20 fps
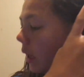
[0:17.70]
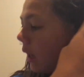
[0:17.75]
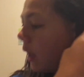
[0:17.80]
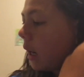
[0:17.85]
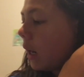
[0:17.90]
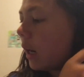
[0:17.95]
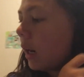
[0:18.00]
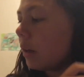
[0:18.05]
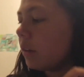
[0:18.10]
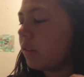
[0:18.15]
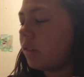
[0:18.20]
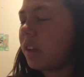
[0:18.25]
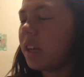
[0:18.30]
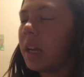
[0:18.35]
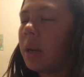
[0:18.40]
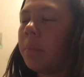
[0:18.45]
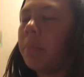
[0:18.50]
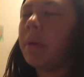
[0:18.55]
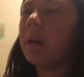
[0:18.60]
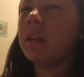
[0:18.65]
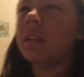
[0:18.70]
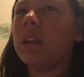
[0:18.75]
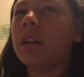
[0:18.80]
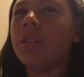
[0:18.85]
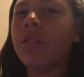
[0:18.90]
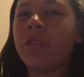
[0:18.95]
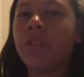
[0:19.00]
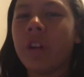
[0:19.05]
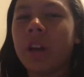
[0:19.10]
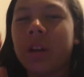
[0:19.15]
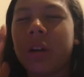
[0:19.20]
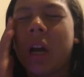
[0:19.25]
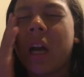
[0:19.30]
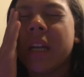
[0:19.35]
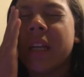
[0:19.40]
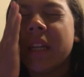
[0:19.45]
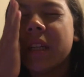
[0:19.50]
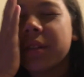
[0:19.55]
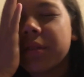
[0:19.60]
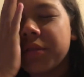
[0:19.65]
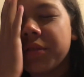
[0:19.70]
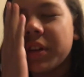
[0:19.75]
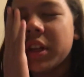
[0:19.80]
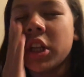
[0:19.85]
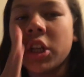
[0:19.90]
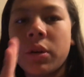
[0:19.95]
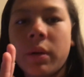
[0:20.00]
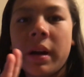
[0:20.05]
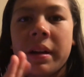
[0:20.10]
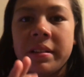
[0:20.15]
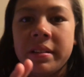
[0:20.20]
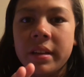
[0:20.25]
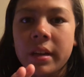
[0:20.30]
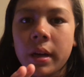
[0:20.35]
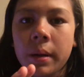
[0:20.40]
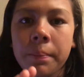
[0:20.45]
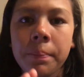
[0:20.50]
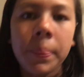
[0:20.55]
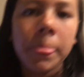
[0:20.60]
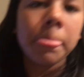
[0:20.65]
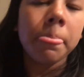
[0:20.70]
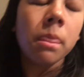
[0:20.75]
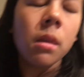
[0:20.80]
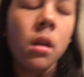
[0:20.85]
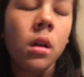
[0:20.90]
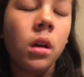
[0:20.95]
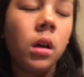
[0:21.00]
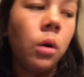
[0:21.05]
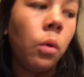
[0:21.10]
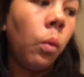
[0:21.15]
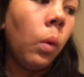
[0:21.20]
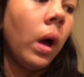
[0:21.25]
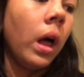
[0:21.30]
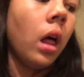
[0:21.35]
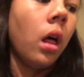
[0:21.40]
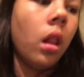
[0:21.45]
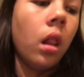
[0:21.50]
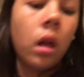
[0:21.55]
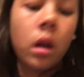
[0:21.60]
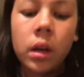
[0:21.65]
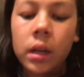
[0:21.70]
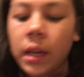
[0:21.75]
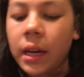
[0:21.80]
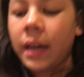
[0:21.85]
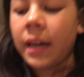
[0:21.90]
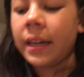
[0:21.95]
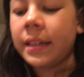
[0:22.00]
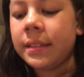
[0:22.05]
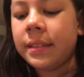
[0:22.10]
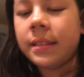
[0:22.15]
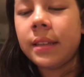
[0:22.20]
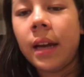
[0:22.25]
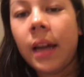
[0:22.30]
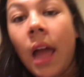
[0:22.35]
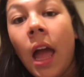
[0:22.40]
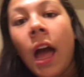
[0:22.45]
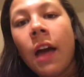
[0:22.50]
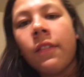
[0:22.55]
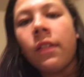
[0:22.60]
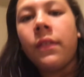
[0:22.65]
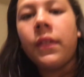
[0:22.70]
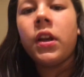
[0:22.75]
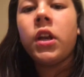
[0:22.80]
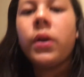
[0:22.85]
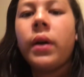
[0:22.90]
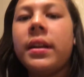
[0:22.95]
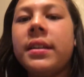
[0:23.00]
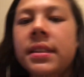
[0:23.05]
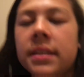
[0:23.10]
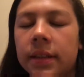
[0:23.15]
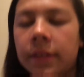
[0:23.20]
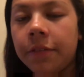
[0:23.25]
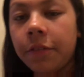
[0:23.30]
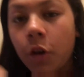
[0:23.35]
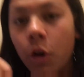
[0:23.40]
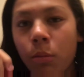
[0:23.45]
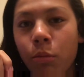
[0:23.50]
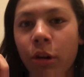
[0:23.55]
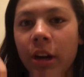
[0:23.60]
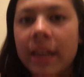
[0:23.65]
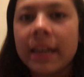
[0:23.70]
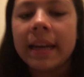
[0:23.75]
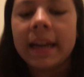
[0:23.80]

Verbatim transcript: uh, I was laying in bed and I was like, I need a video idea well, guys, I have a video idea to film right